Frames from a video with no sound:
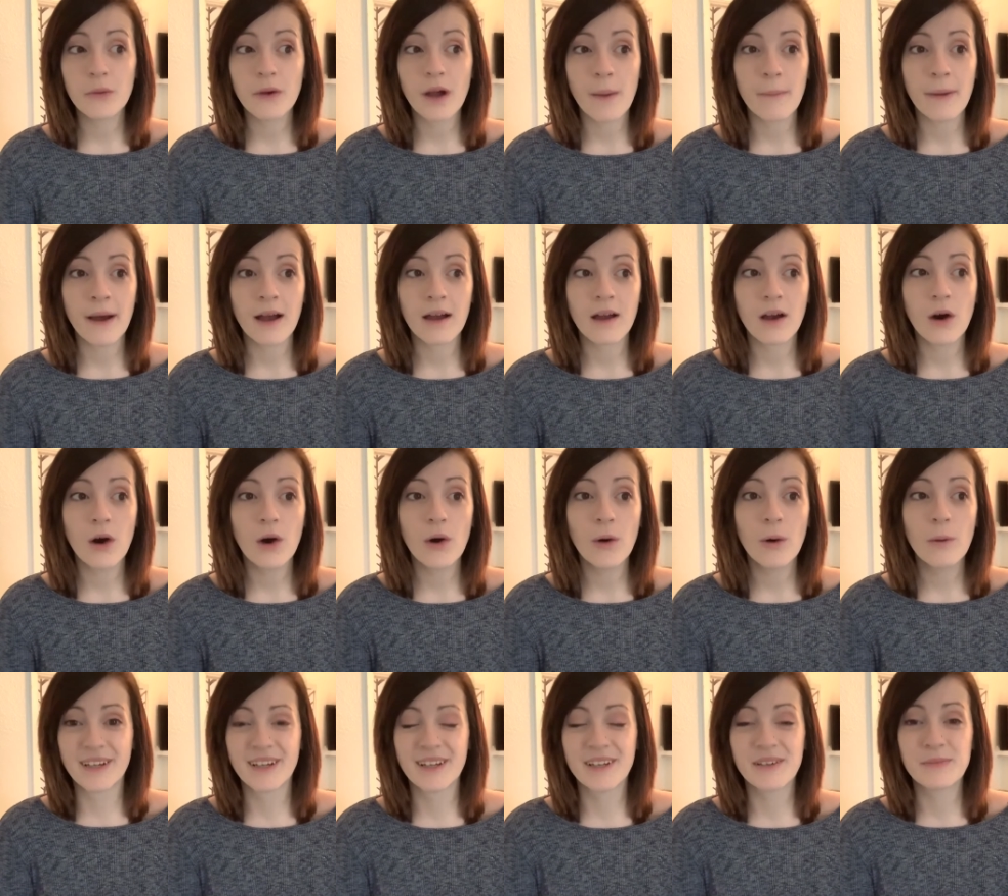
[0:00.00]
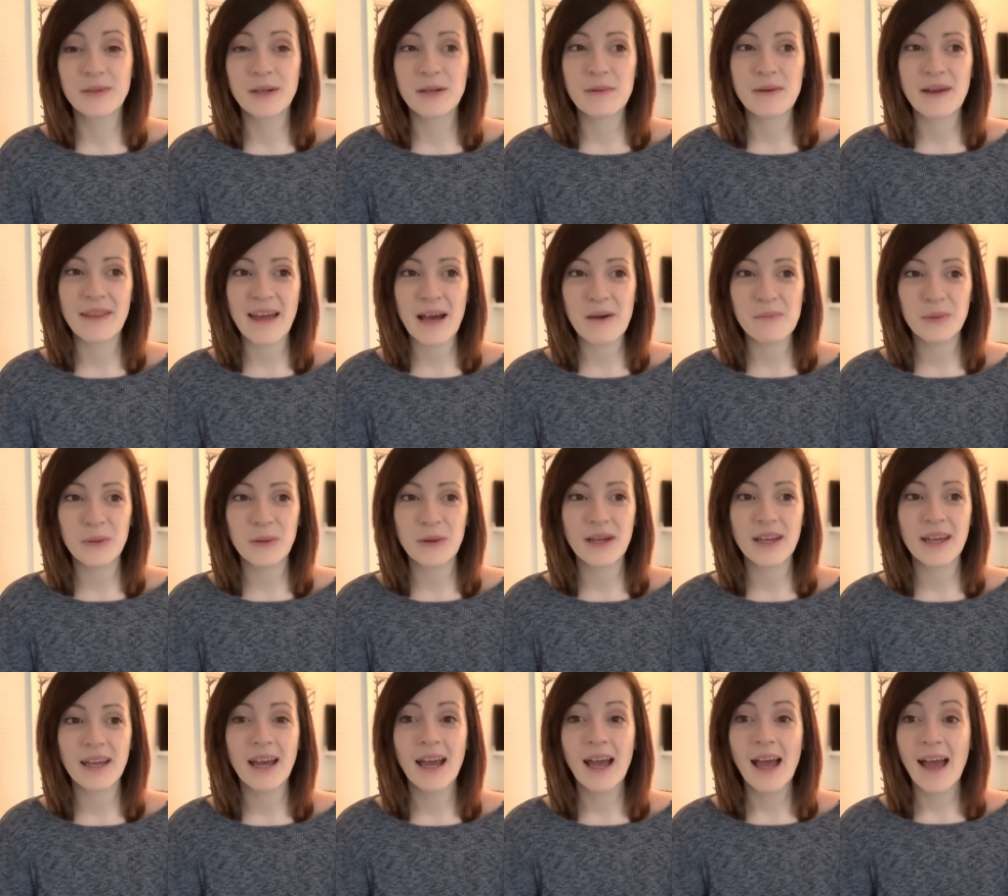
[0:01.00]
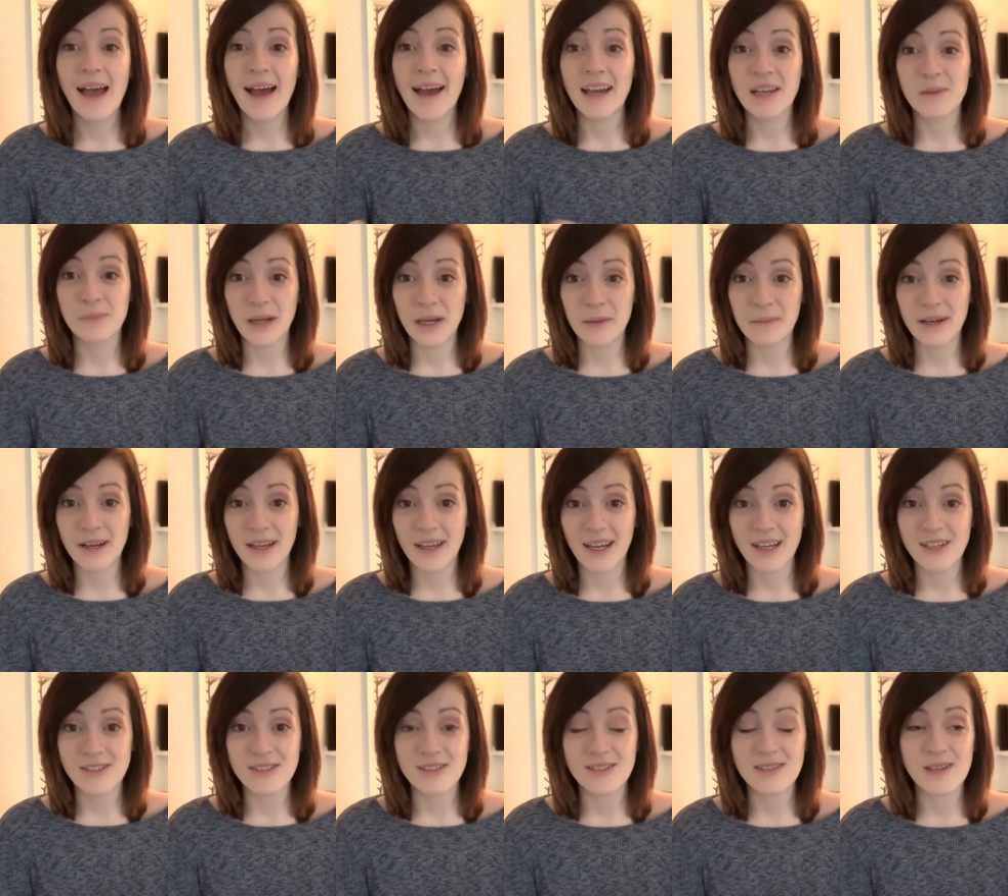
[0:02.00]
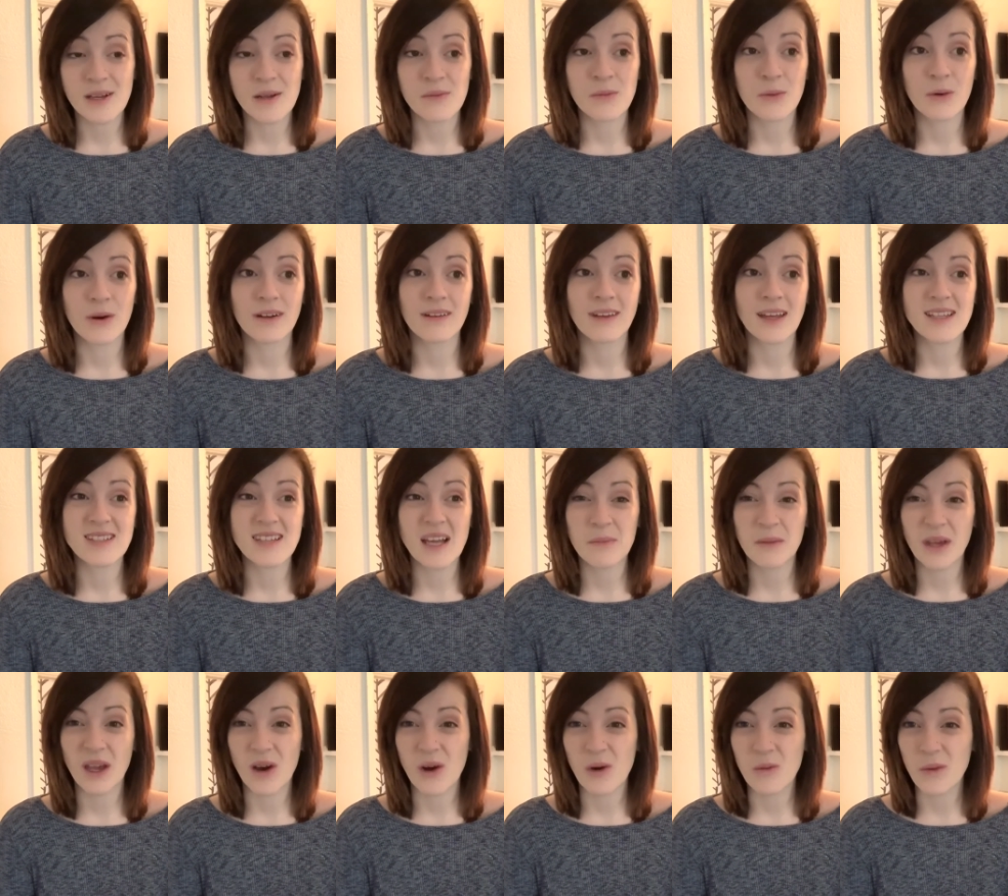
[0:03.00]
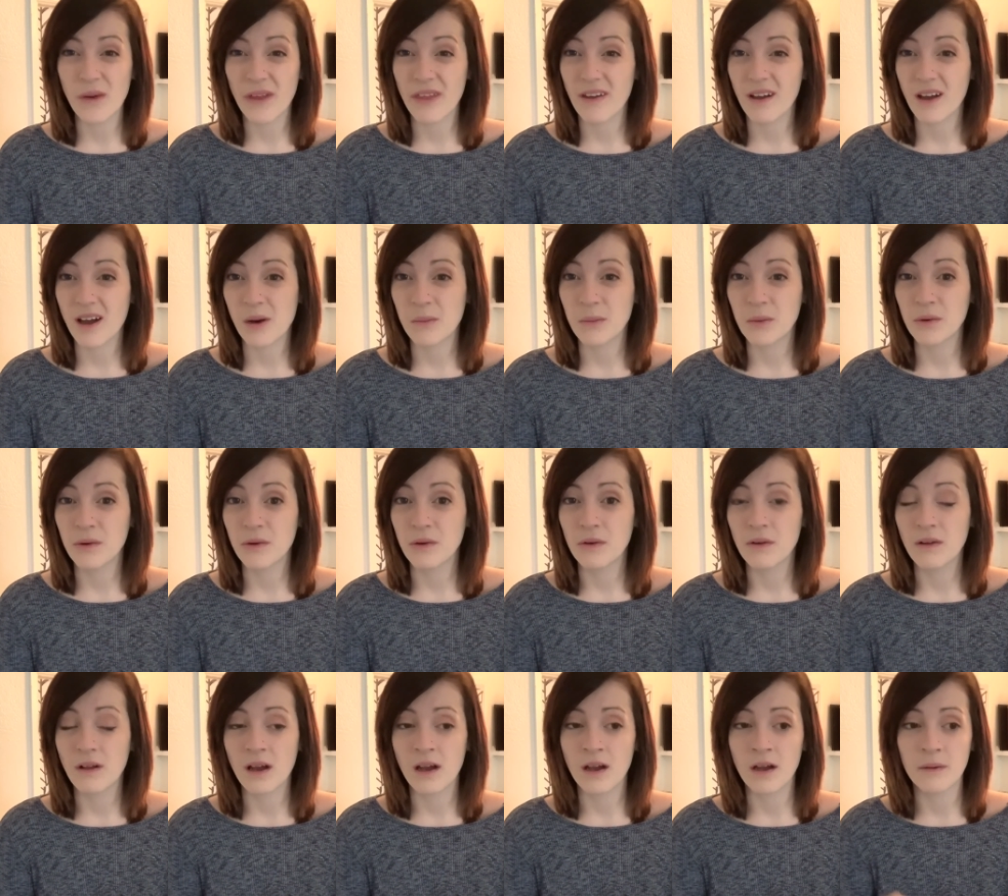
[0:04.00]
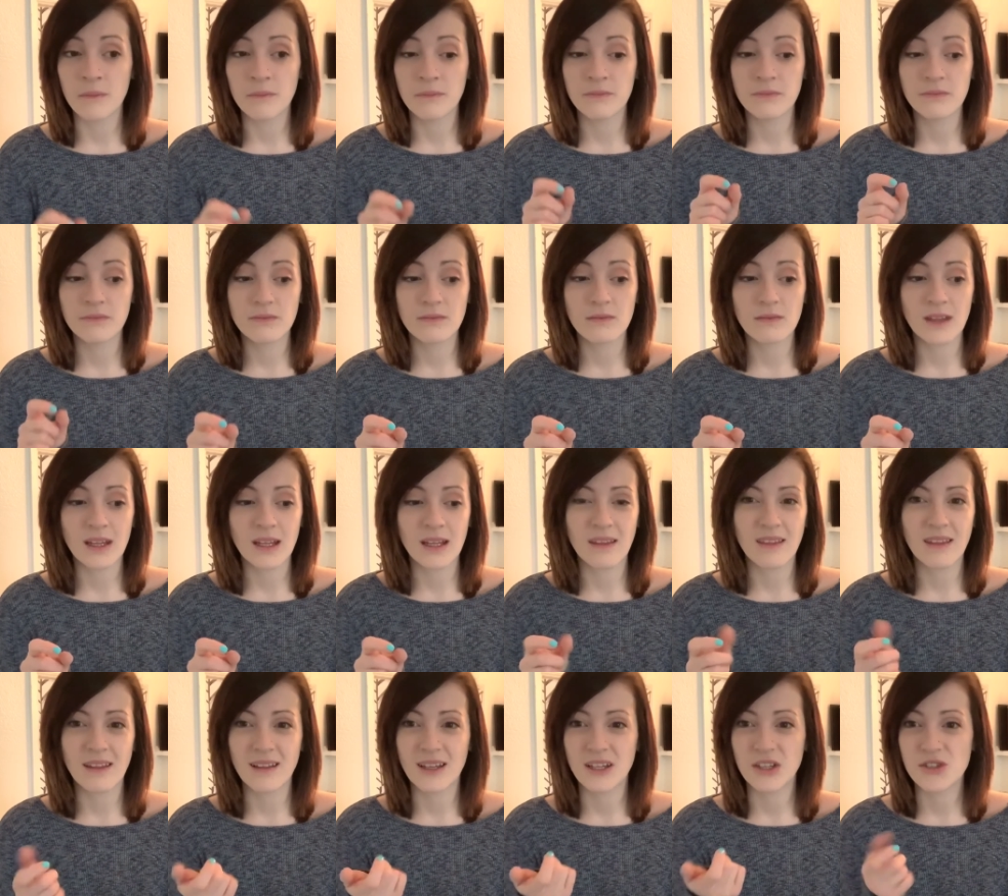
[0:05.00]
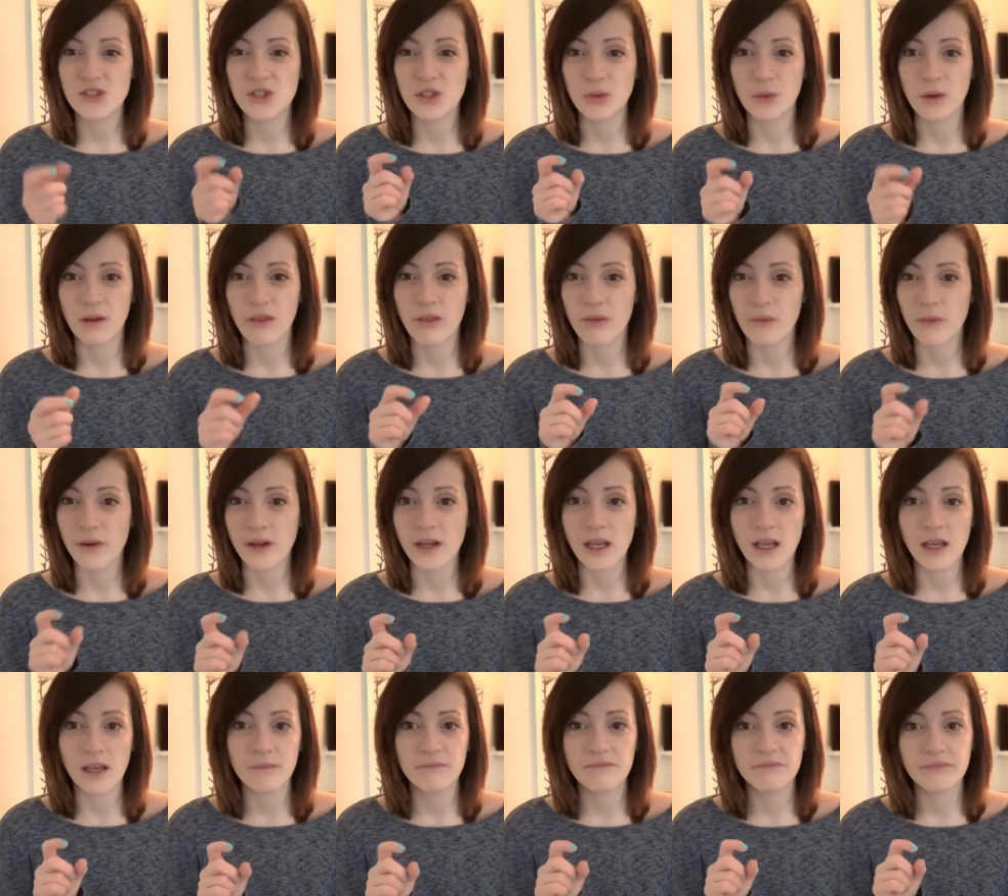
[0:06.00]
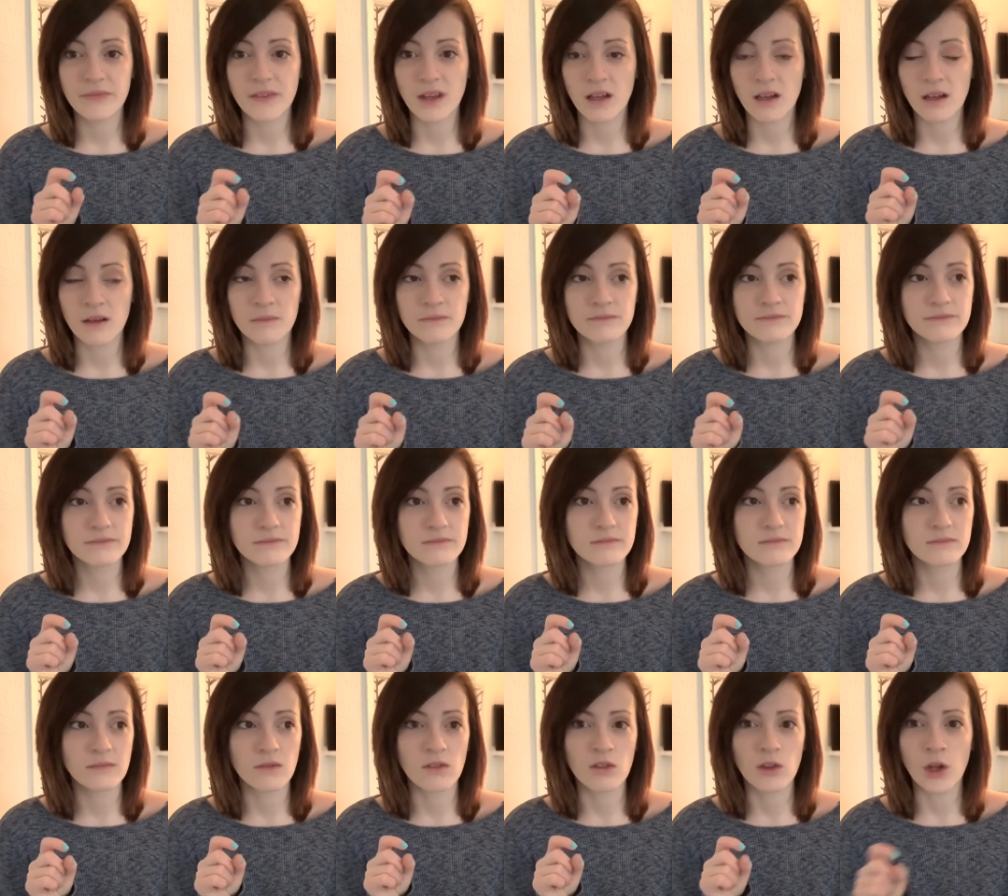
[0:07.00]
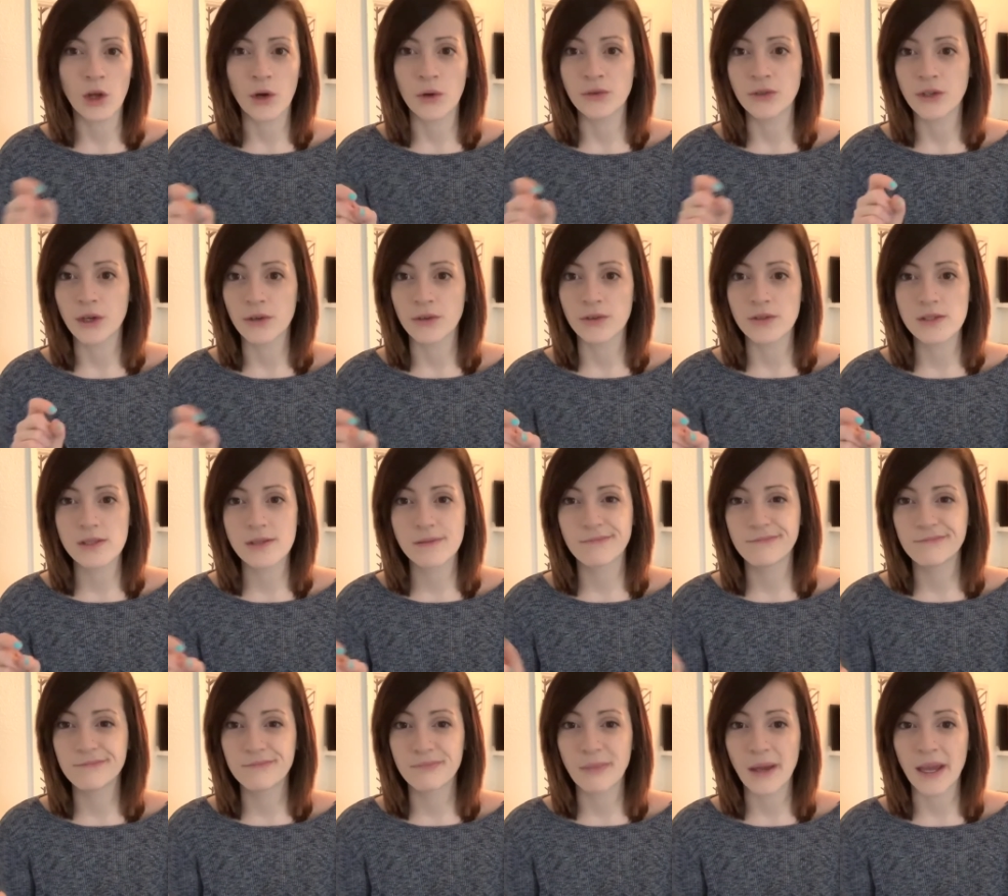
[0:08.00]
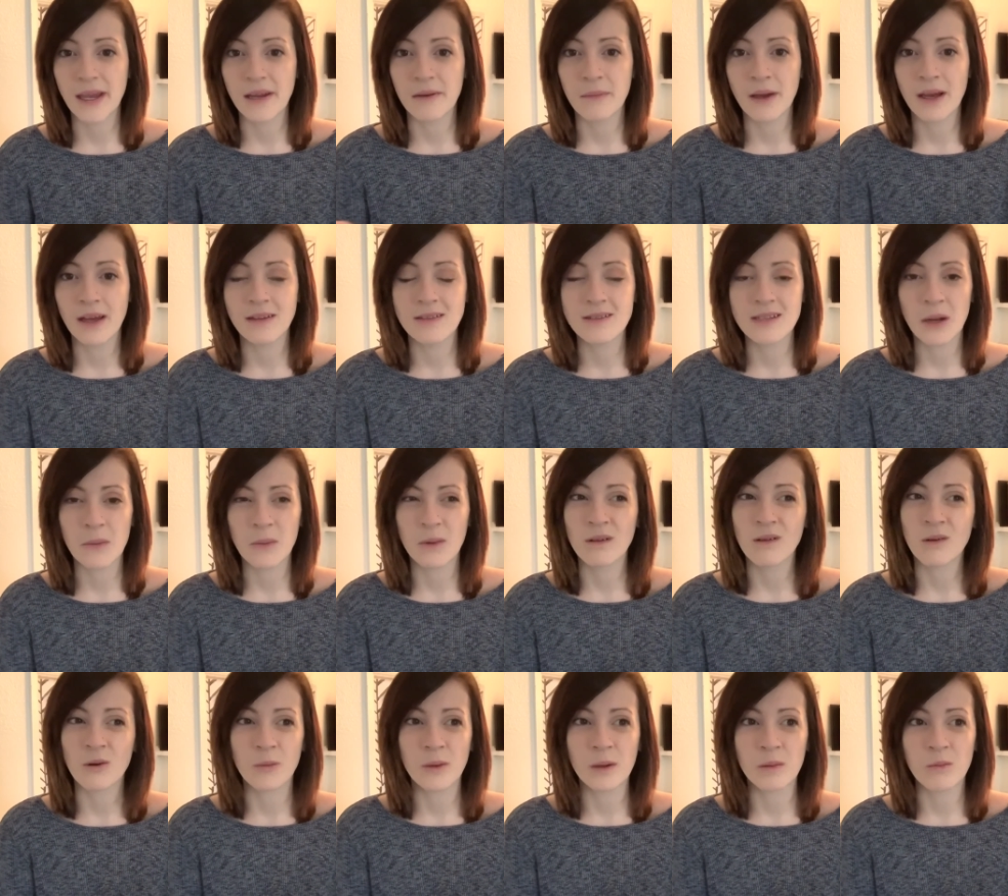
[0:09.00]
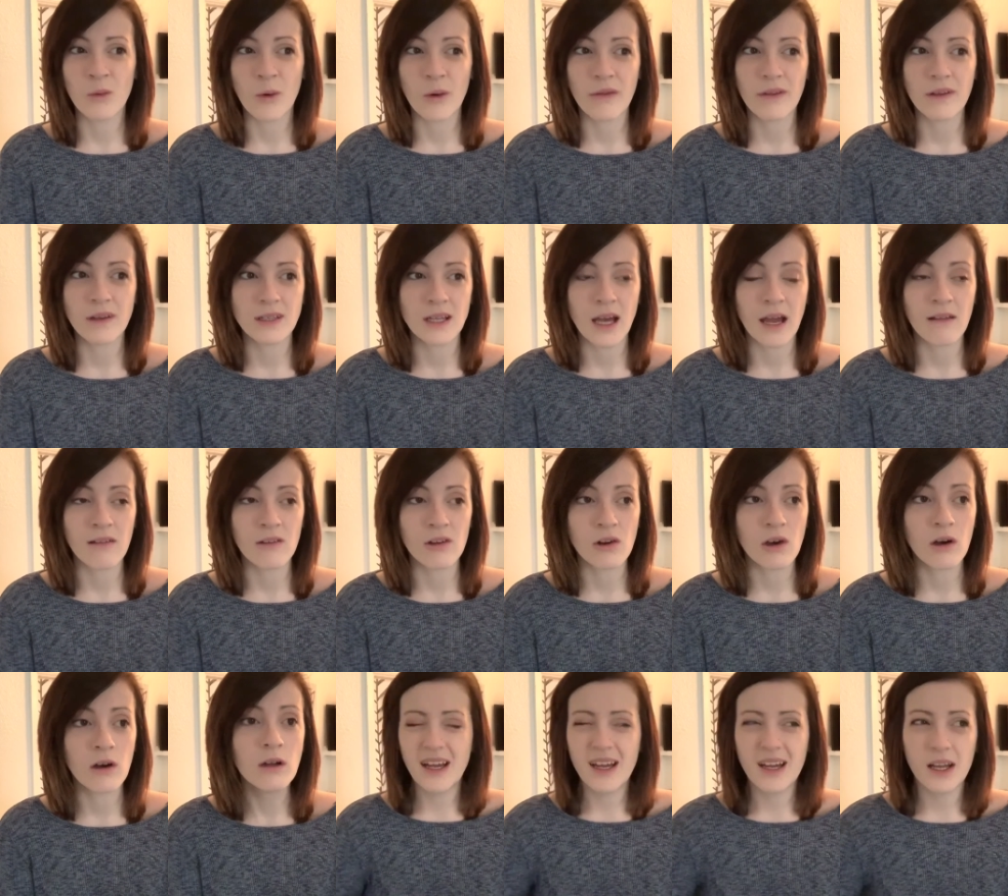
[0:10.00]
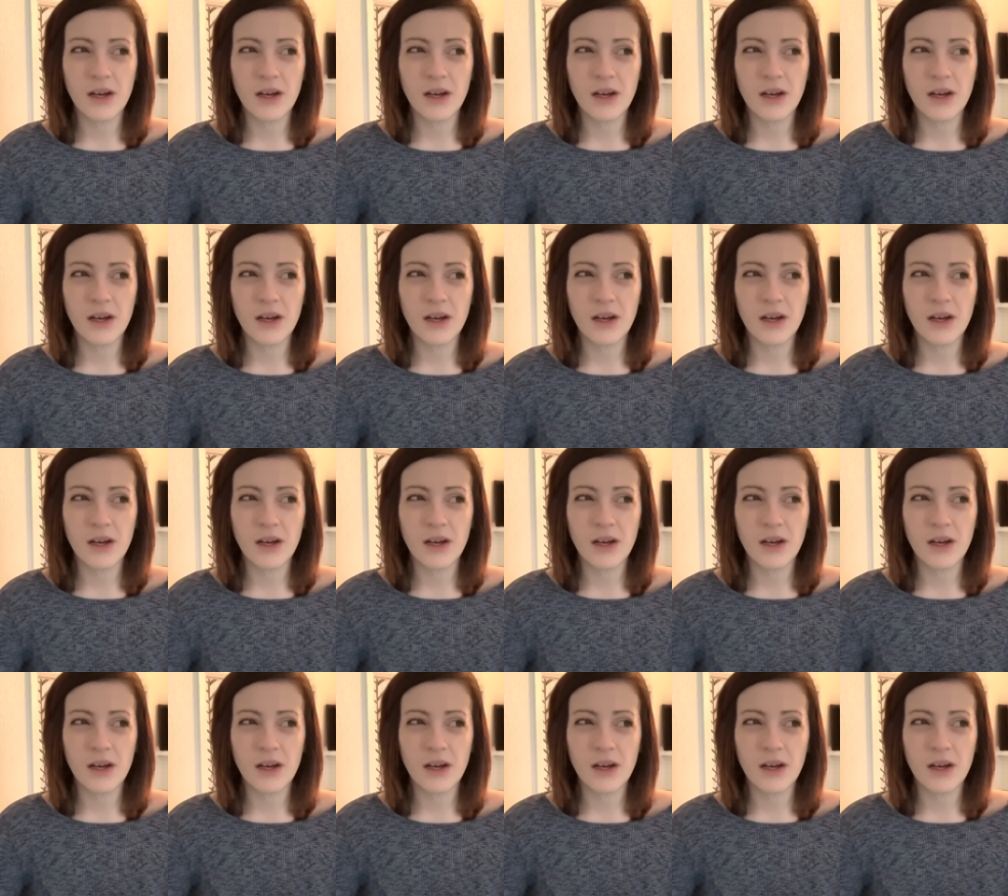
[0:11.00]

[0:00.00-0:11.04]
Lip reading: got back home. But at that point, I had pain medications on board. They sent me home with a couple, I think like 2 or 3 low dose pain meds that were a little bit more than Tylenol.